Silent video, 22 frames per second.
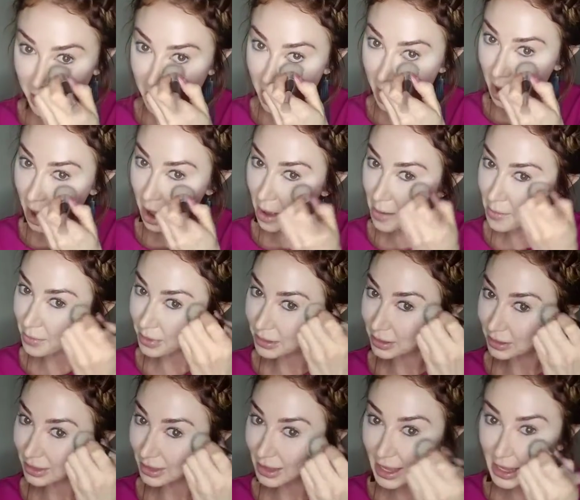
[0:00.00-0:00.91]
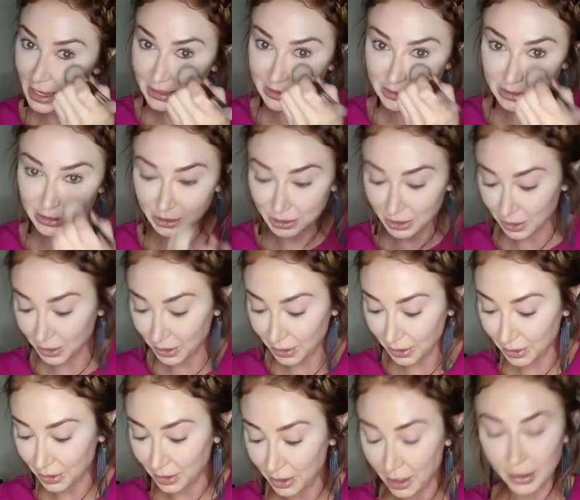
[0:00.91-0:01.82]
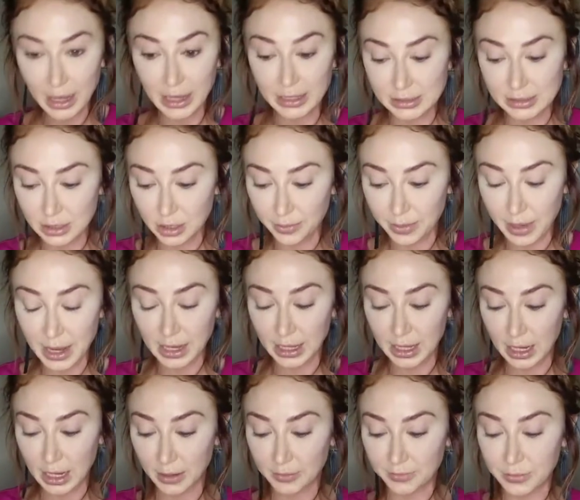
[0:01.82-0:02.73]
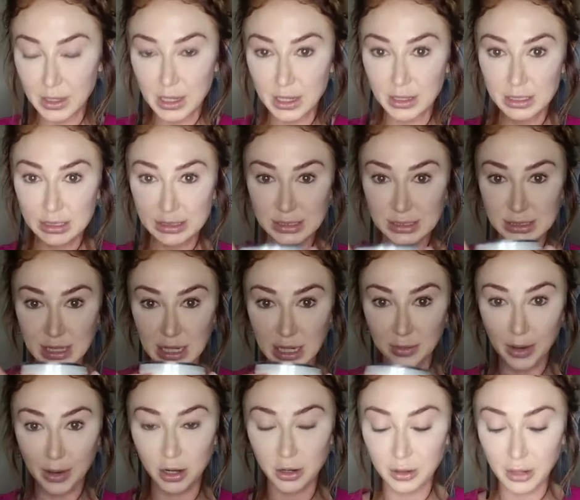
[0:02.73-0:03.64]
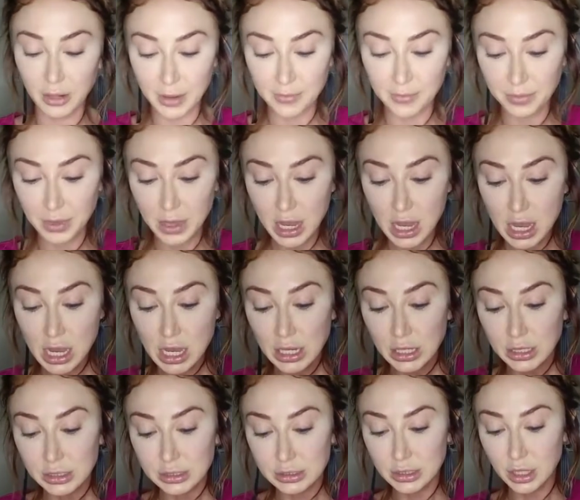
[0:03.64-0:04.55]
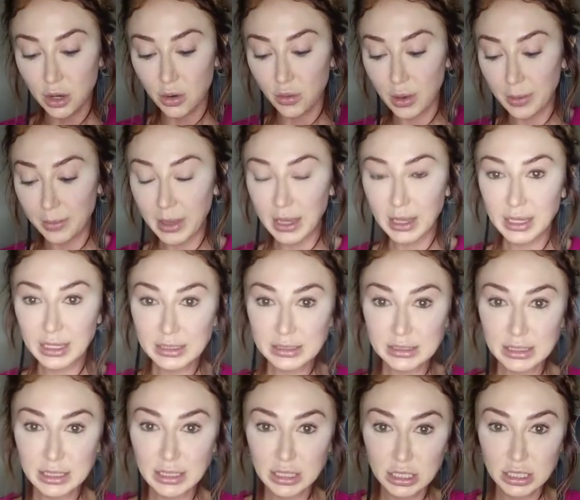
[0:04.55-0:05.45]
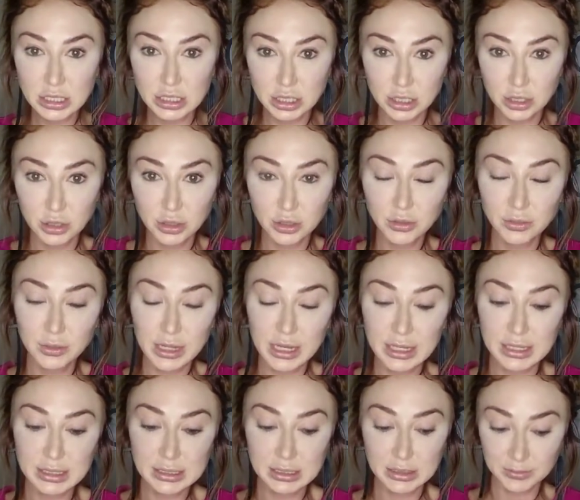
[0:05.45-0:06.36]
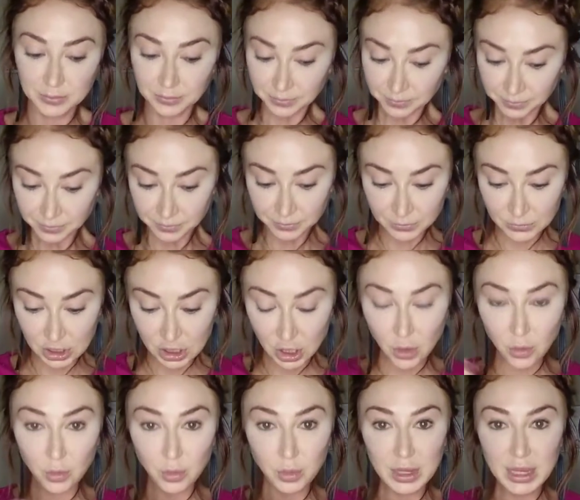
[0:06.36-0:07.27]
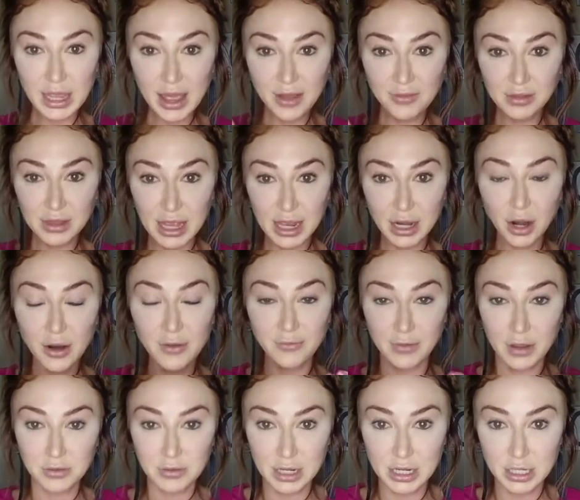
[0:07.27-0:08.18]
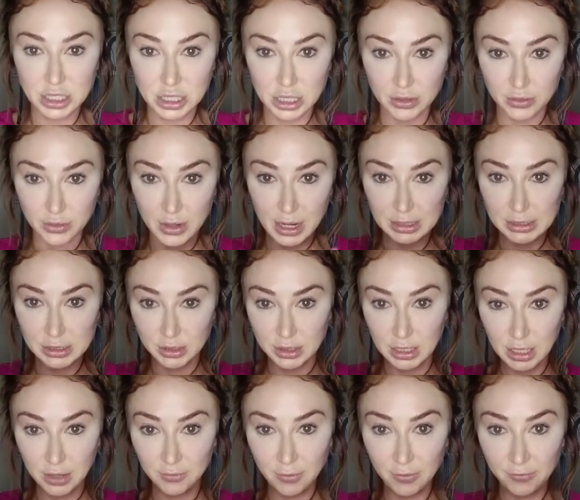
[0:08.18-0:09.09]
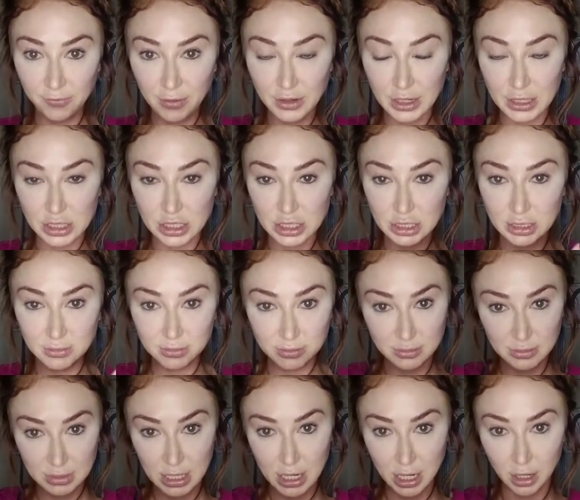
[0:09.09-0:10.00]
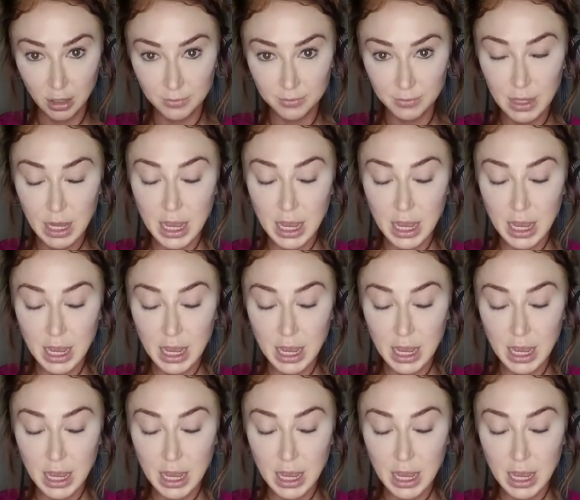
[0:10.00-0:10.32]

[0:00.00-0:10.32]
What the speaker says: A plus, girl. Okay, so baking. This is setting powder. Okay. So what baking is going to do is, so we have laid our foundation, right? So think of our foundation here.